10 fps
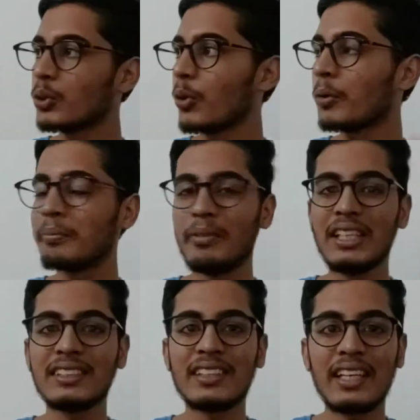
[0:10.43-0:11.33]
so
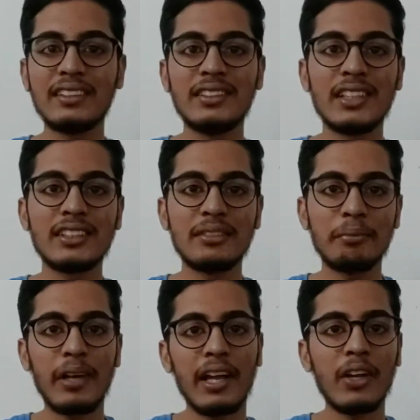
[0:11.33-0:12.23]
please adjust
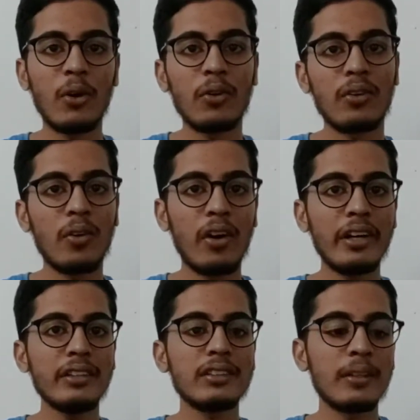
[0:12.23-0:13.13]
background
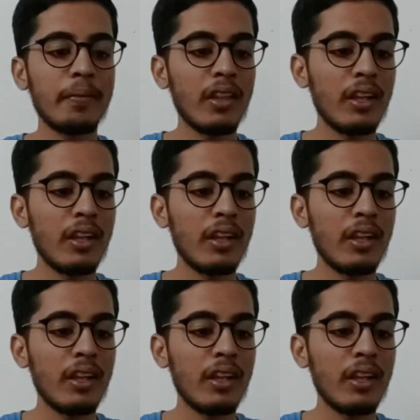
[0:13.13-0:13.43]
noise.